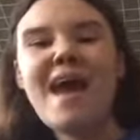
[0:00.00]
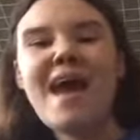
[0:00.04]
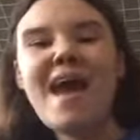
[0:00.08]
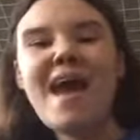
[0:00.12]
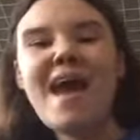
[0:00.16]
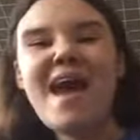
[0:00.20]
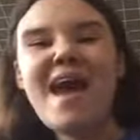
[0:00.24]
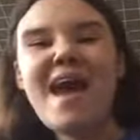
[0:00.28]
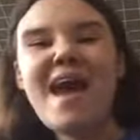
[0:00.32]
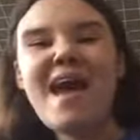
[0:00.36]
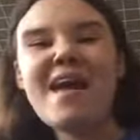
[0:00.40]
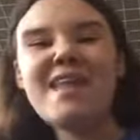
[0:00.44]

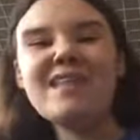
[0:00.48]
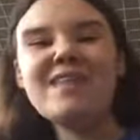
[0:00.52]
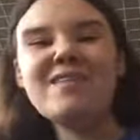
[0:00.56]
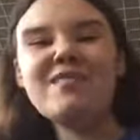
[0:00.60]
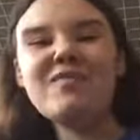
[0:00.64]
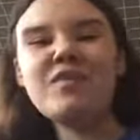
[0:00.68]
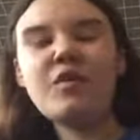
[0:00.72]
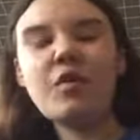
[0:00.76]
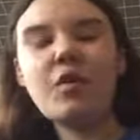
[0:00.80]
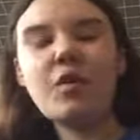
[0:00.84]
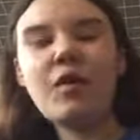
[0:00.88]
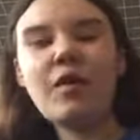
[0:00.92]
And
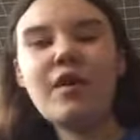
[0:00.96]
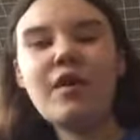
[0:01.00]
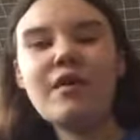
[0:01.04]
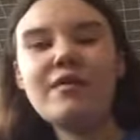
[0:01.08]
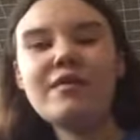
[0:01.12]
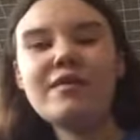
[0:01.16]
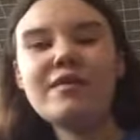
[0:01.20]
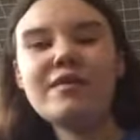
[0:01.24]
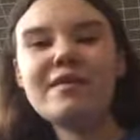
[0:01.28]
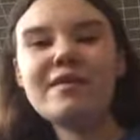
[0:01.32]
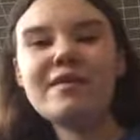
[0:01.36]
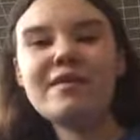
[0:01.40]
of
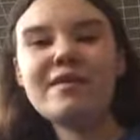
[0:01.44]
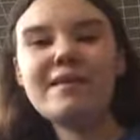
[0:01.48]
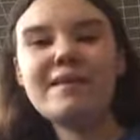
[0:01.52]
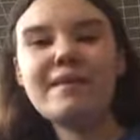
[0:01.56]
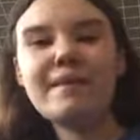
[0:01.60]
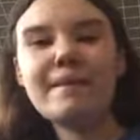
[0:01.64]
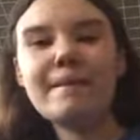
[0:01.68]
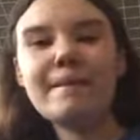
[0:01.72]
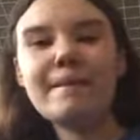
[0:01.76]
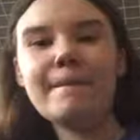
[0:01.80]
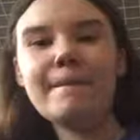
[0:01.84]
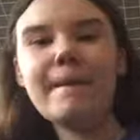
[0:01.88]
course,
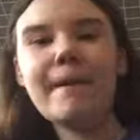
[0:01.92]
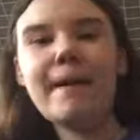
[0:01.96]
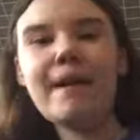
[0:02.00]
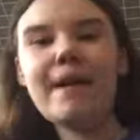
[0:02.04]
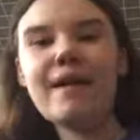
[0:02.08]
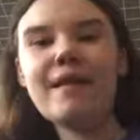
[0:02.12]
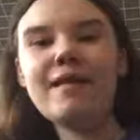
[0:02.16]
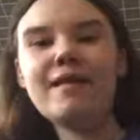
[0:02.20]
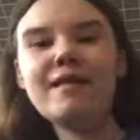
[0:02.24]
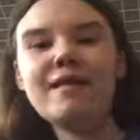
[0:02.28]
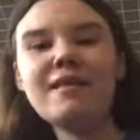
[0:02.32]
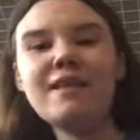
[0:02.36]

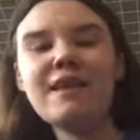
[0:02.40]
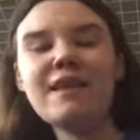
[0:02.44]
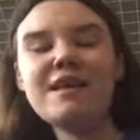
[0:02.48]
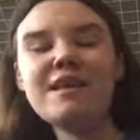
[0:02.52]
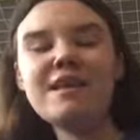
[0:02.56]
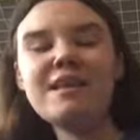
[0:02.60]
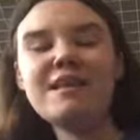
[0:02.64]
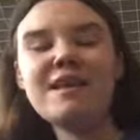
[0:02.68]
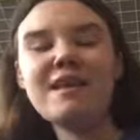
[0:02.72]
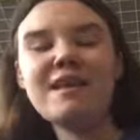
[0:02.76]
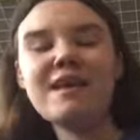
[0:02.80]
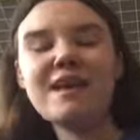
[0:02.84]
well, they
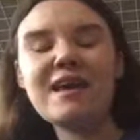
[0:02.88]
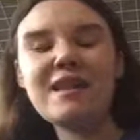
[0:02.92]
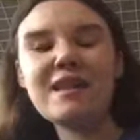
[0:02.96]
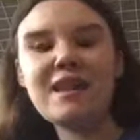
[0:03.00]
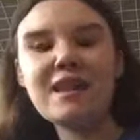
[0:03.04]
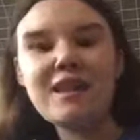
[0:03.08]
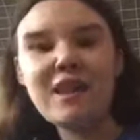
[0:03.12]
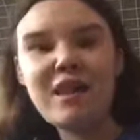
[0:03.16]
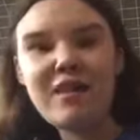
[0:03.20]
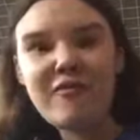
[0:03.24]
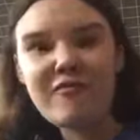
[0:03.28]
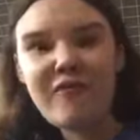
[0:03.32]
sneak in
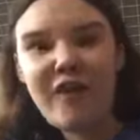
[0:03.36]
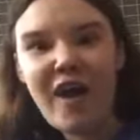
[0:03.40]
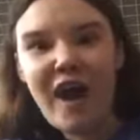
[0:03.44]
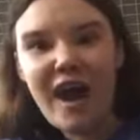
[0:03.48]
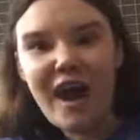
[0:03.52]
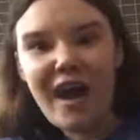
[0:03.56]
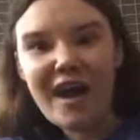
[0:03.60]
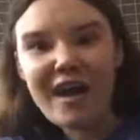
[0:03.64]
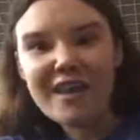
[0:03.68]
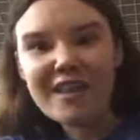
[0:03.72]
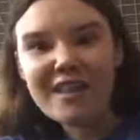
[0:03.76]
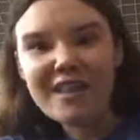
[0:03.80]
and they
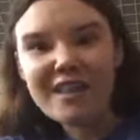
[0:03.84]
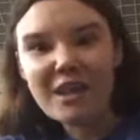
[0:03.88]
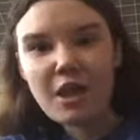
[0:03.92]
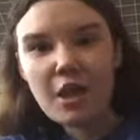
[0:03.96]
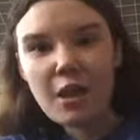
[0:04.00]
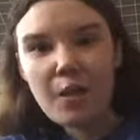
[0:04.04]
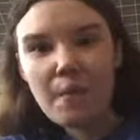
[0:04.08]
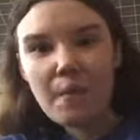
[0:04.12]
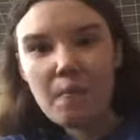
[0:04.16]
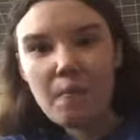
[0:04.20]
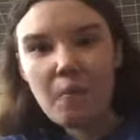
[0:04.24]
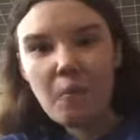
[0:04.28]
find,
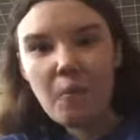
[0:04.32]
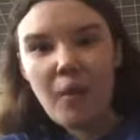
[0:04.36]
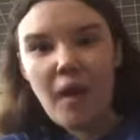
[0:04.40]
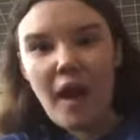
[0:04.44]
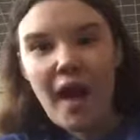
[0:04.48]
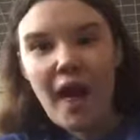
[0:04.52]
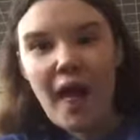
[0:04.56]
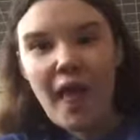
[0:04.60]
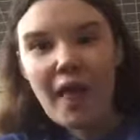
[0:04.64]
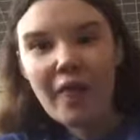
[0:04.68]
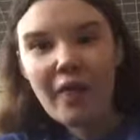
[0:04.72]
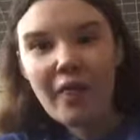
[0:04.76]

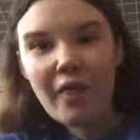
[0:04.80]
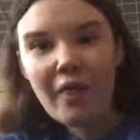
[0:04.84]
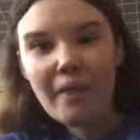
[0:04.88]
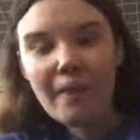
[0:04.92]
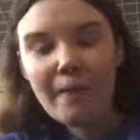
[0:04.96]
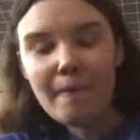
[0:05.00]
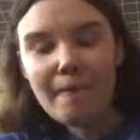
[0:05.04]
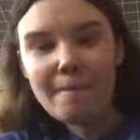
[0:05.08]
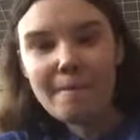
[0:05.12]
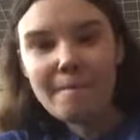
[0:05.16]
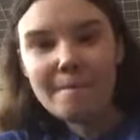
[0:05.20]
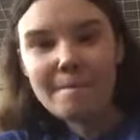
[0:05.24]

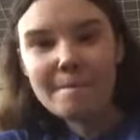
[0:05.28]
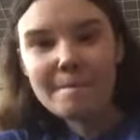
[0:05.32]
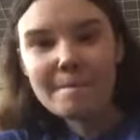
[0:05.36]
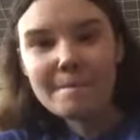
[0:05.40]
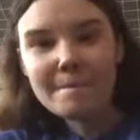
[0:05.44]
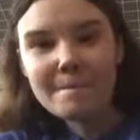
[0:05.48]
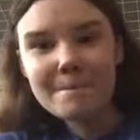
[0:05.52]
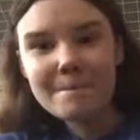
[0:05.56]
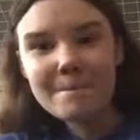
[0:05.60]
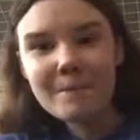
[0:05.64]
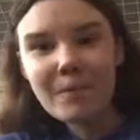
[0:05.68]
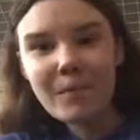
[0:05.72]
well,
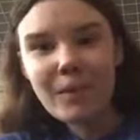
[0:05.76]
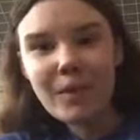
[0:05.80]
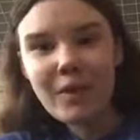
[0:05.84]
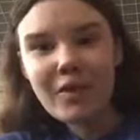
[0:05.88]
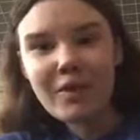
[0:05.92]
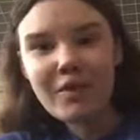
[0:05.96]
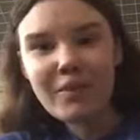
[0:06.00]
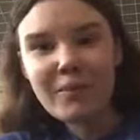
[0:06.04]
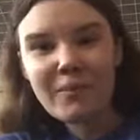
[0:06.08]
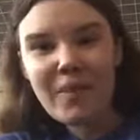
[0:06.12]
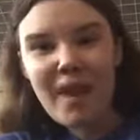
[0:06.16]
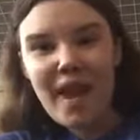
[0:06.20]
well,
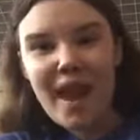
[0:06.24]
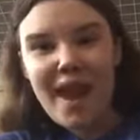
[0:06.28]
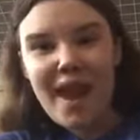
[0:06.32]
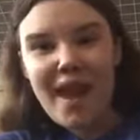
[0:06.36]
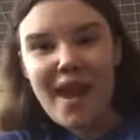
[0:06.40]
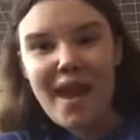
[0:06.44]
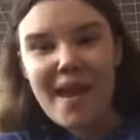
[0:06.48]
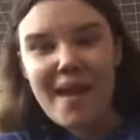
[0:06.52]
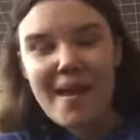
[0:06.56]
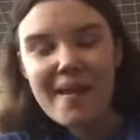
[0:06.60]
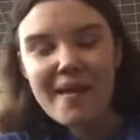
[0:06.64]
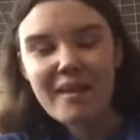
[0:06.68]
the
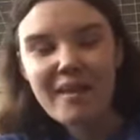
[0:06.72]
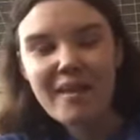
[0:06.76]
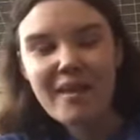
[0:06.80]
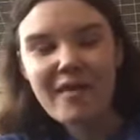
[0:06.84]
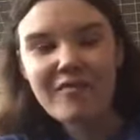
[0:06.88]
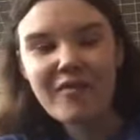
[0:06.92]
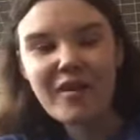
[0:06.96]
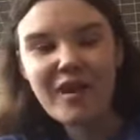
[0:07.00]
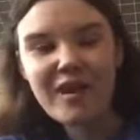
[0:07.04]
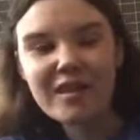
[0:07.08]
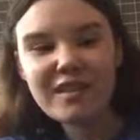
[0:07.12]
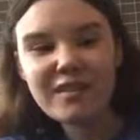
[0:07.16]
pay they
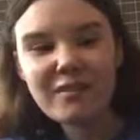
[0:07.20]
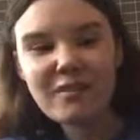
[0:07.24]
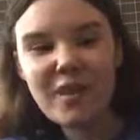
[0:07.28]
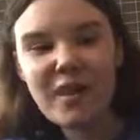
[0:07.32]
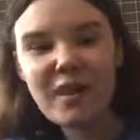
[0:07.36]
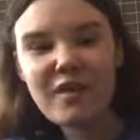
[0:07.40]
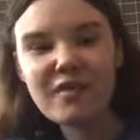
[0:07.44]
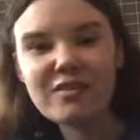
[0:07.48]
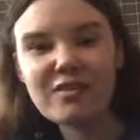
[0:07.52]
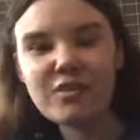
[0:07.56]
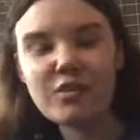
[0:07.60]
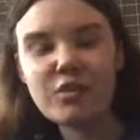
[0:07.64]
find the
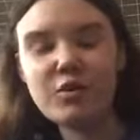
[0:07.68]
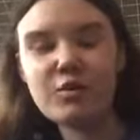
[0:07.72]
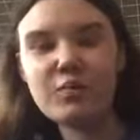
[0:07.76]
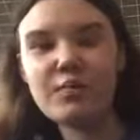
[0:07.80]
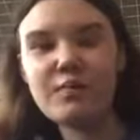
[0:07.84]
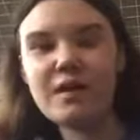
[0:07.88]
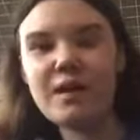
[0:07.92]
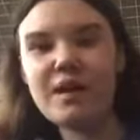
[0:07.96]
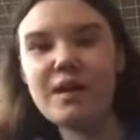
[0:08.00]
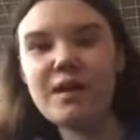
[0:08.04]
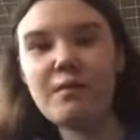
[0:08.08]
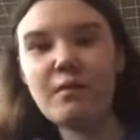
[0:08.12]
parents are
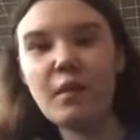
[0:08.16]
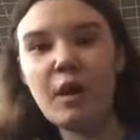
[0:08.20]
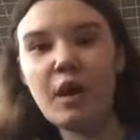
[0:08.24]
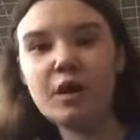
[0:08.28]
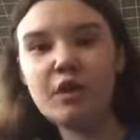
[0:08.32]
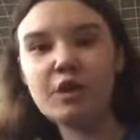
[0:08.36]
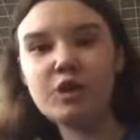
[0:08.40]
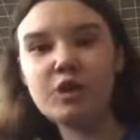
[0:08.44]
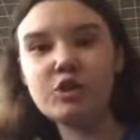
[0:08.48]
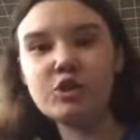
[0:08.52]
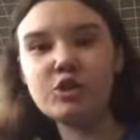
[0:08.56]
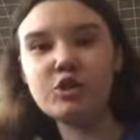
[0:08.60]
being
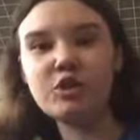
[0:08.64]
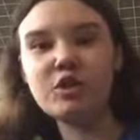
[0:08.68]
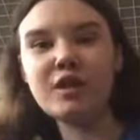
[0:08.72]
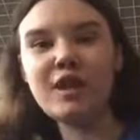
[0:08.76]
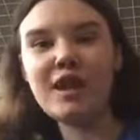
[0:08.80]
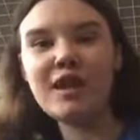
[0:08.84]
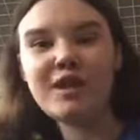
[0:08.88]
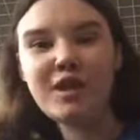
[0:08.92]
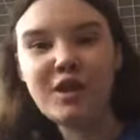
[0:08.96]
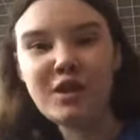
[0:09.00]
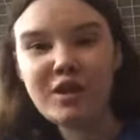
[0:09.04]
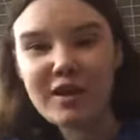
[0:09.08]
mind controlled
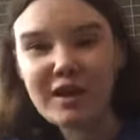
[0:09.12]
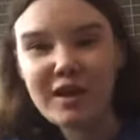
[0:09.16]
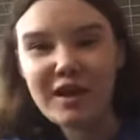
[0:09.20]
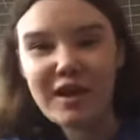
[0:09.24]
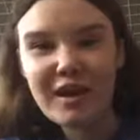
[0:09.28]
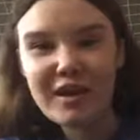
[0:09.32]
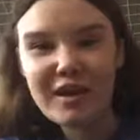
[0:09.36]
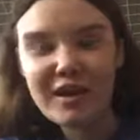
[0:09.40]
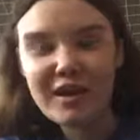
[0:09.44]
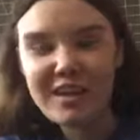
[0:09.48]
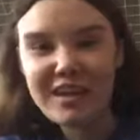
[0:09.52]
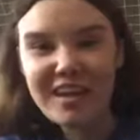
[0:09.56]
and are gonna
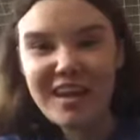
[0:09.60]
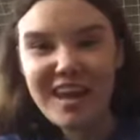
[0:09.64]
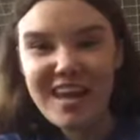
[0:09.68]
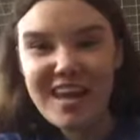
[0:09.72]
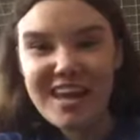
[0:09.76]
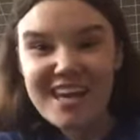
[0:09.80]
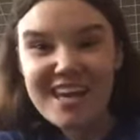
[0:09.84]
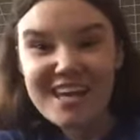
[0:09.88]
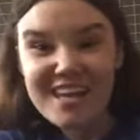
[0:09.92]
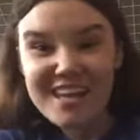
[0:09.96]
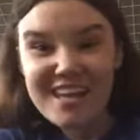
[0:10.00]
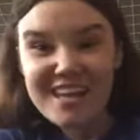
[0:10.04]

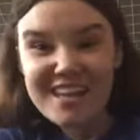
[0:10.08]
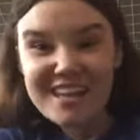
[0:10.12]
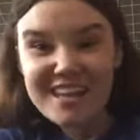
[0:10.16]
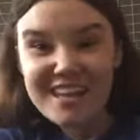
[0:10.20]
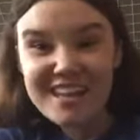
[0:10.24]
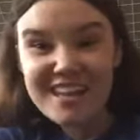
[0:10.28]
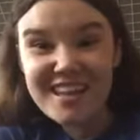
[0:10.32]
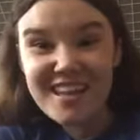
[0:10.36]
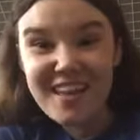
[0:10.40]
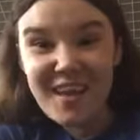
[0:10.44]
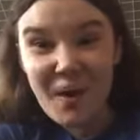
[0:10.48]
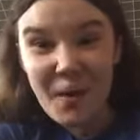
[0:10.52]
get
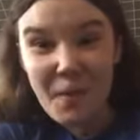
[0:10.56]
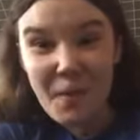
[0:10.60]
eaten